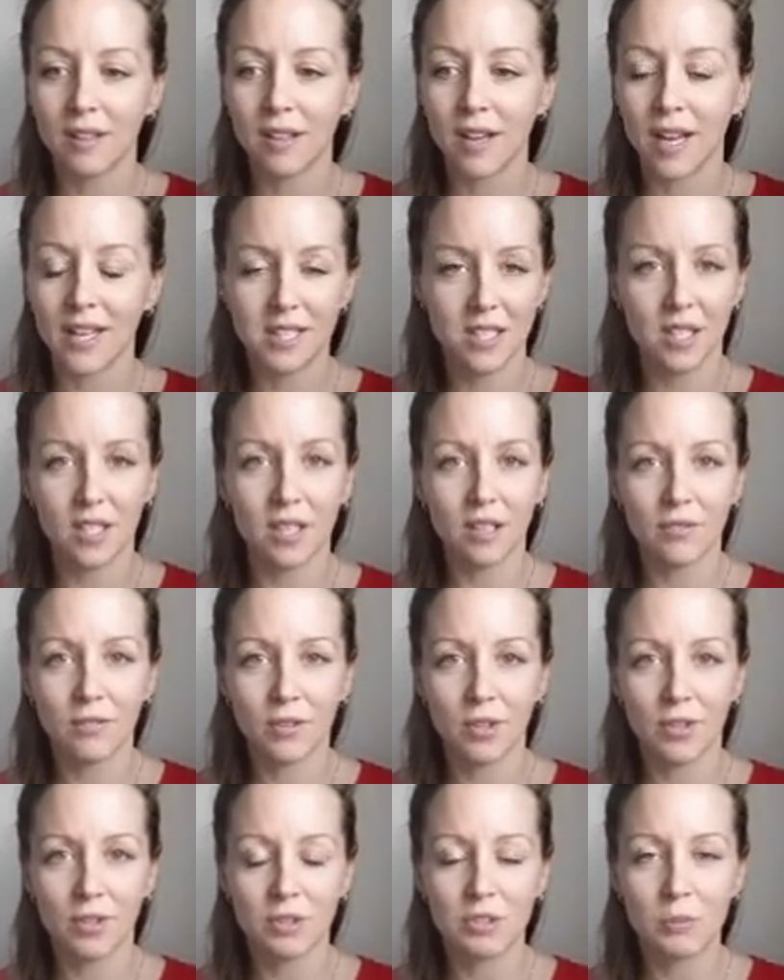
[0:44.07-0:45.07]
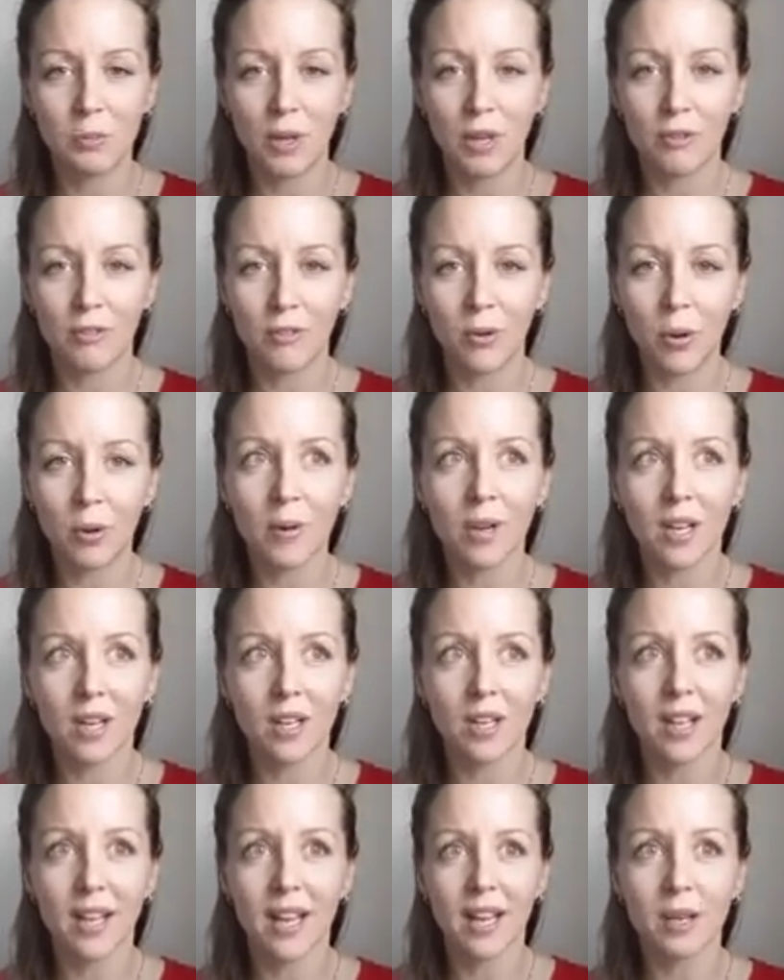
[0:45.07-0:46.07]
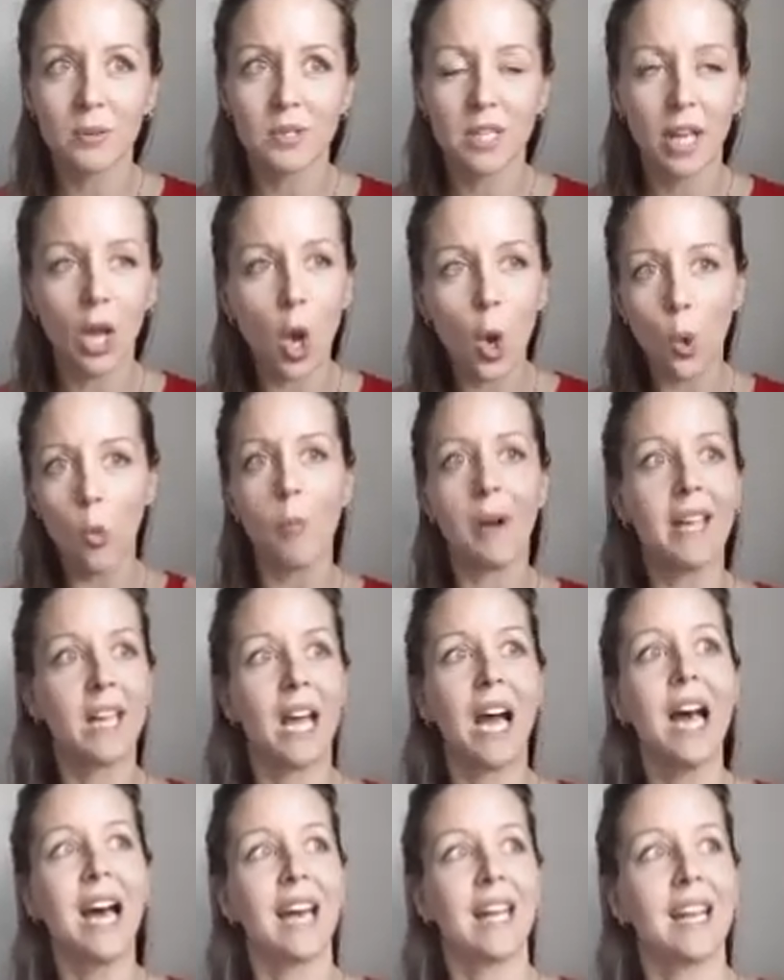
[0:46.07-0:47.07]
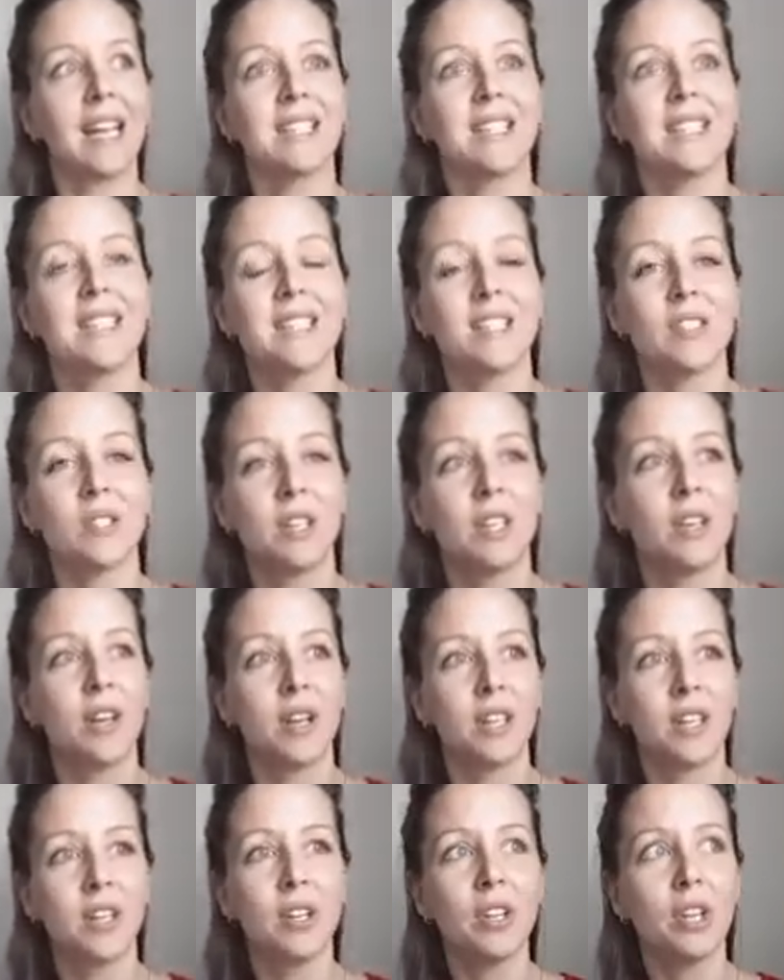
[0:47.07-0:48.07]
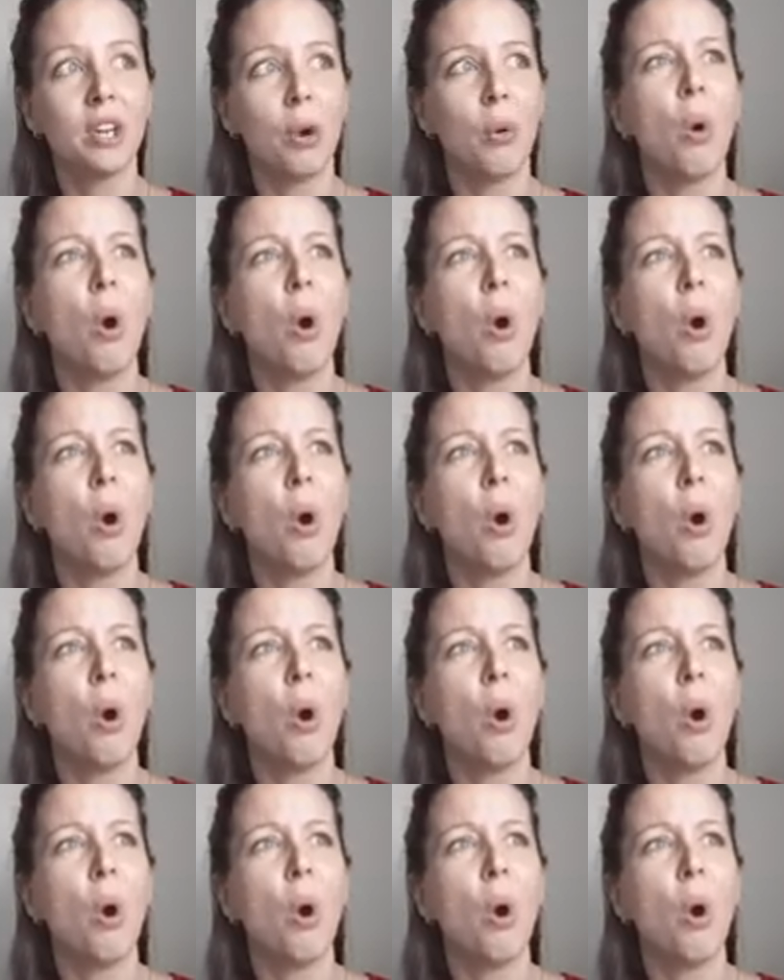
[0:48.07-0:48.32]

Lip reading: idea for the Spring Forward, and I was like, oh my God, I did this a year ago.